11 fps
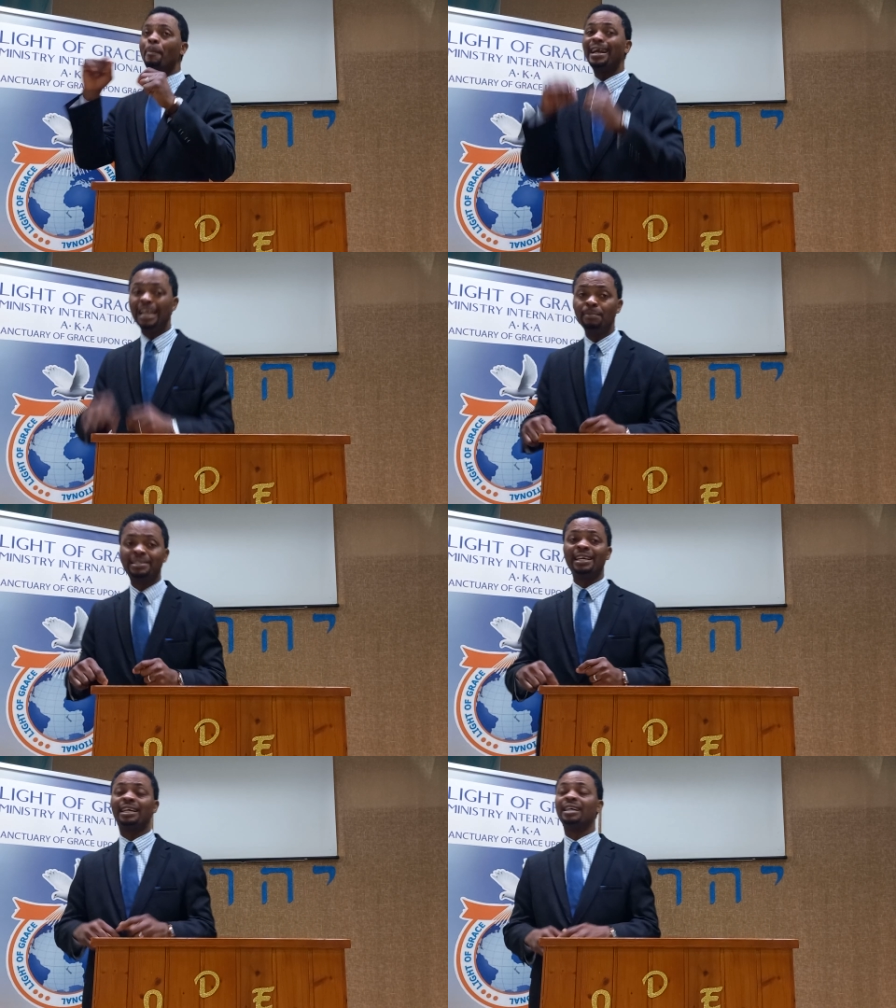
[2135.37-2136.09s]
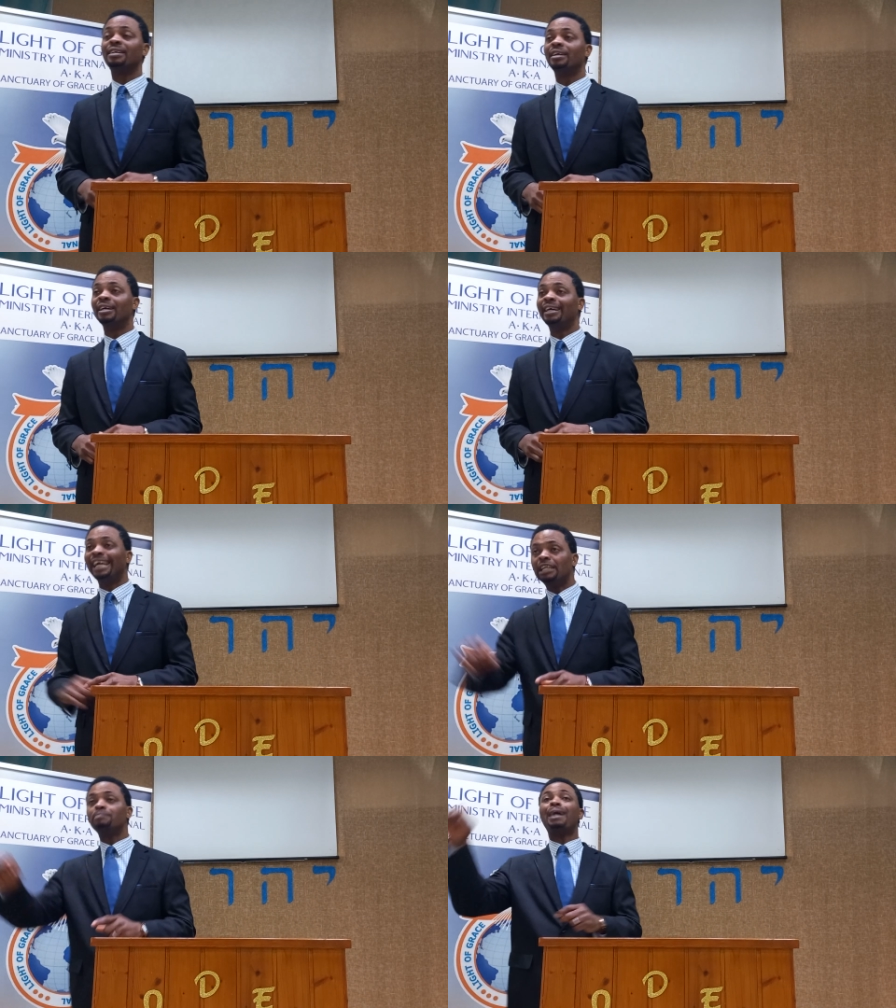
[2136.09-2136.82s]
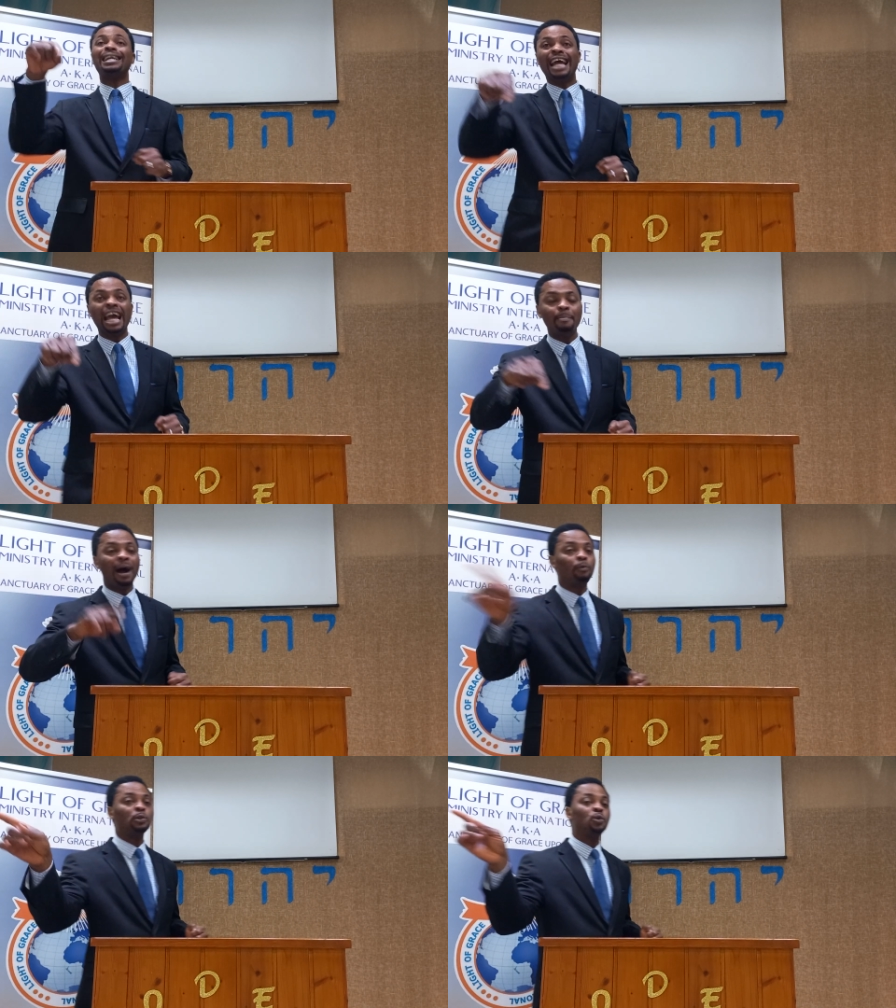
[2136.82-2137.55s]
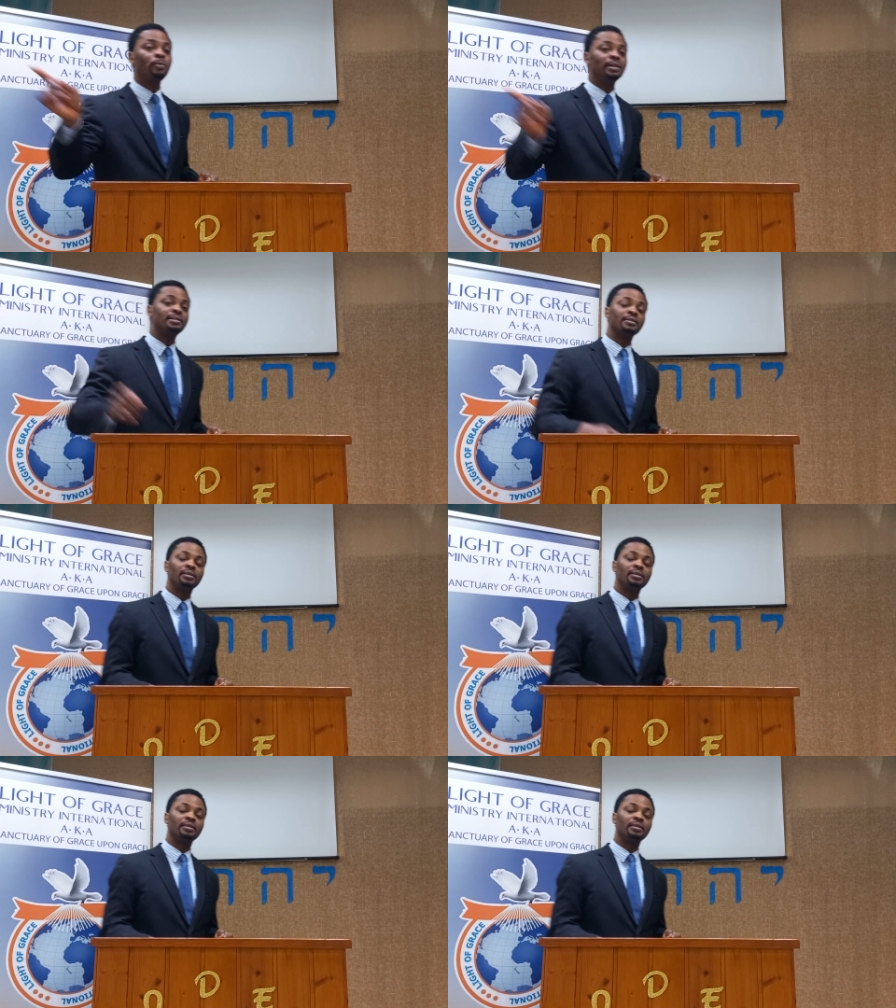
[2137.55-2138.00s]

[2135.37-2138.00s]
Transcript: my name's sake. In my name, I will do it.